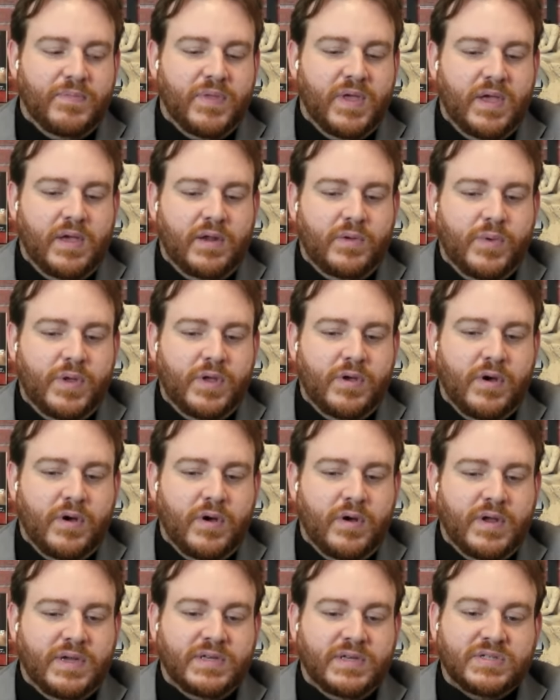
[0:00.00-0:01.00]
And we
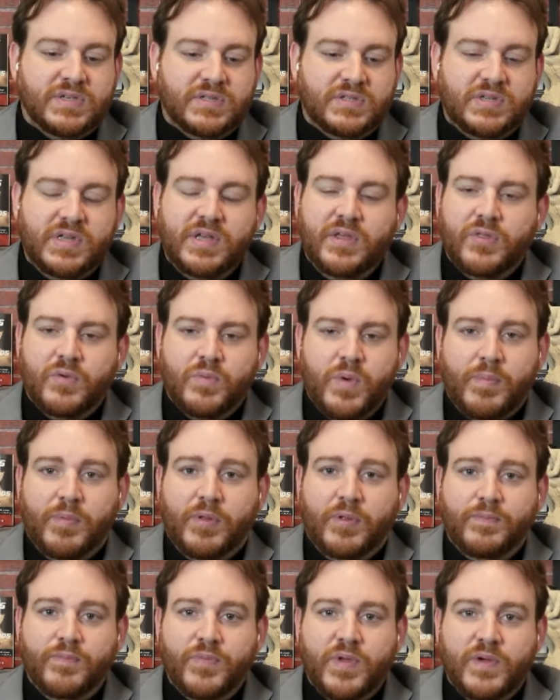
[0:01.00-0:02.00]
are existing in the
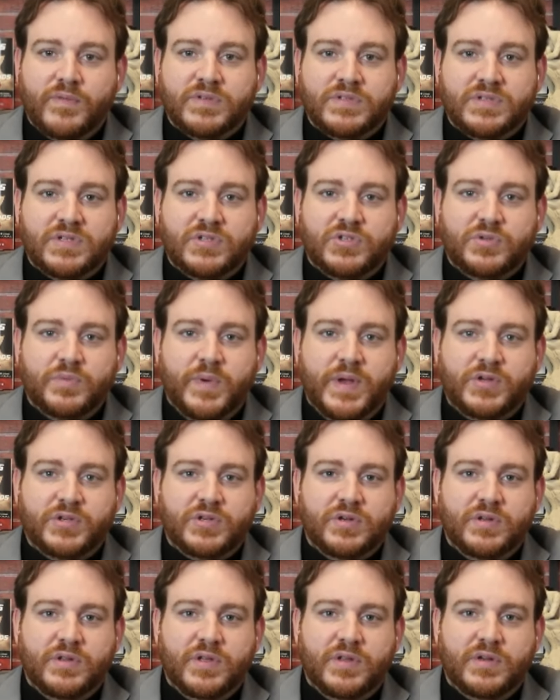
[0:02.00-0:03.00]
rubble of a
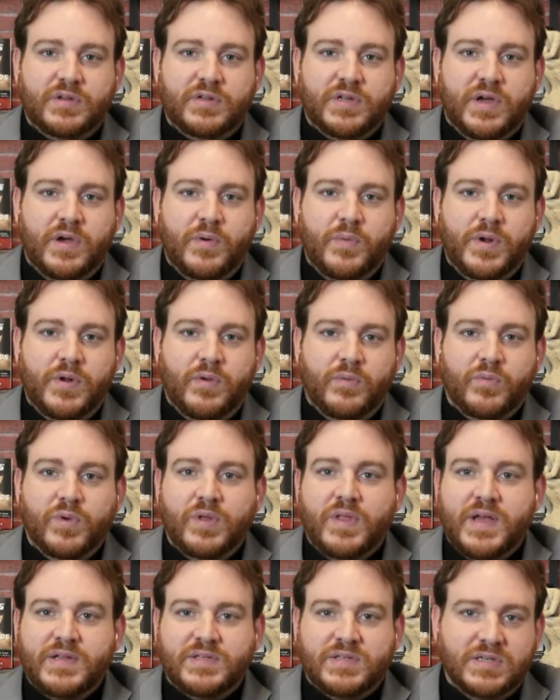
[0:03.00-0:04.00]
situation that we don't
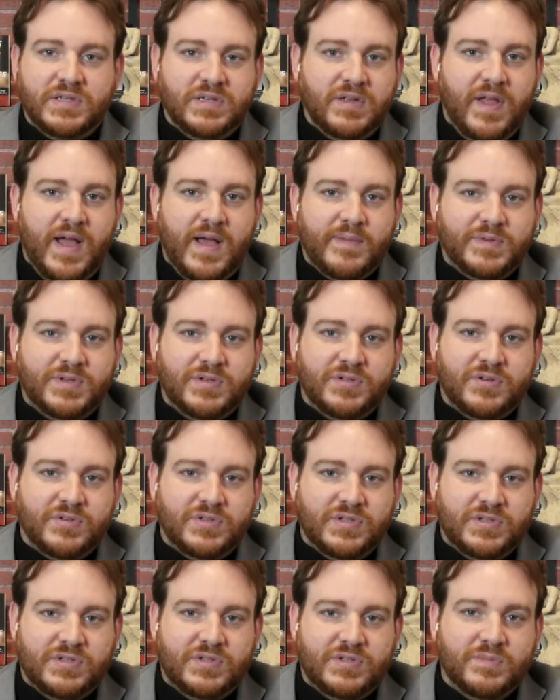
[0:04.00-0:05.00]
realize has collapsed because our
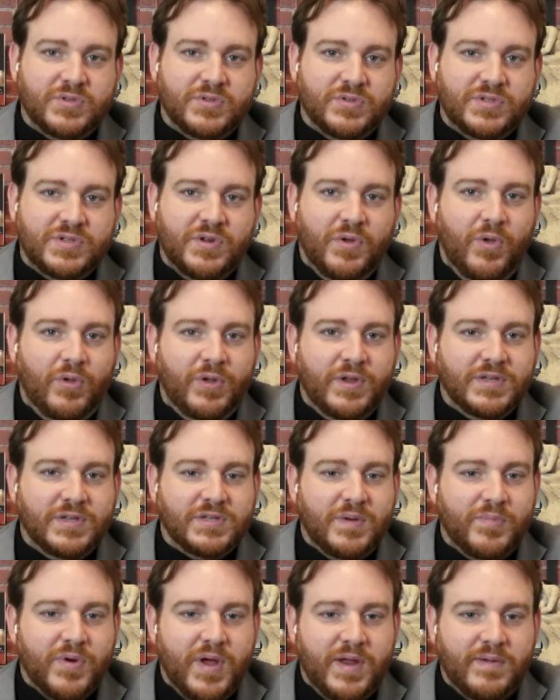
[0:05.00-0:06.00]
systems are still holding
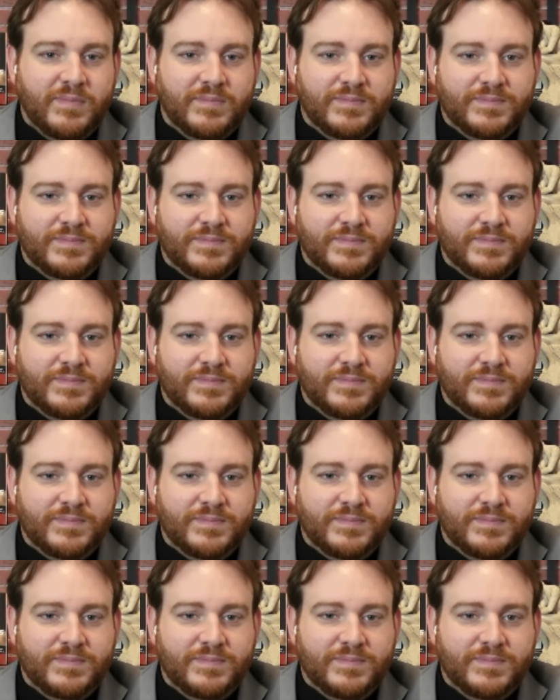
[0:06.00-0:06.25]
us upright.